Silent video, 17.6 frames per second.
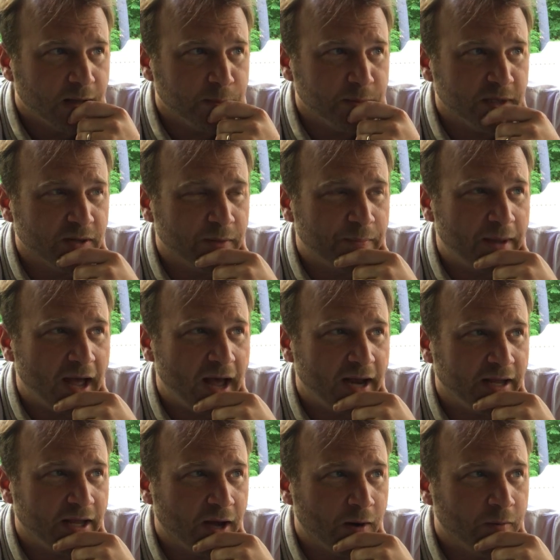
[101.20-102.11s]
done the
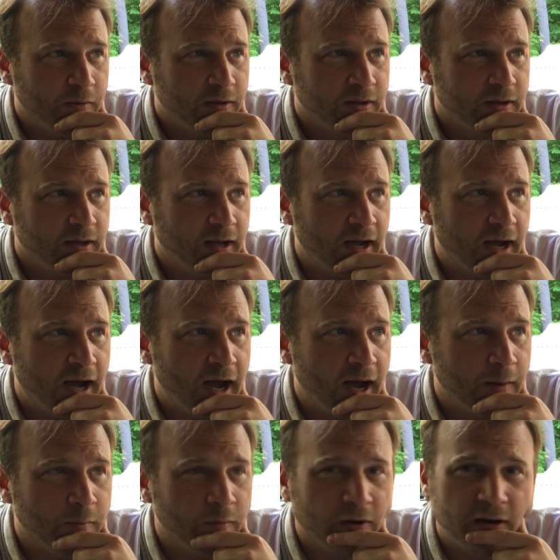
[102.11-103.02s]
patio,
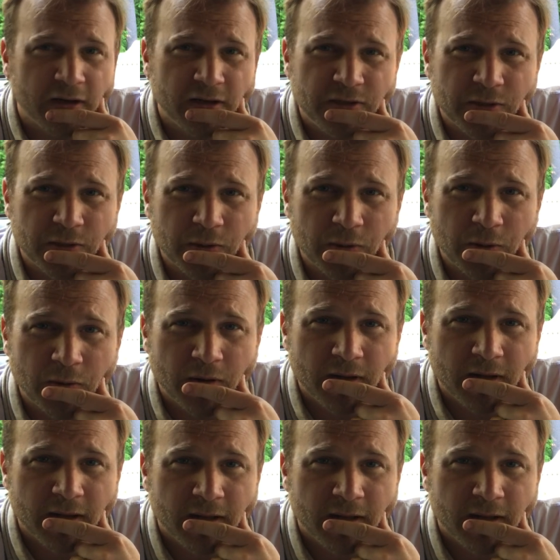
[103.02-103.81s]
we're gonna do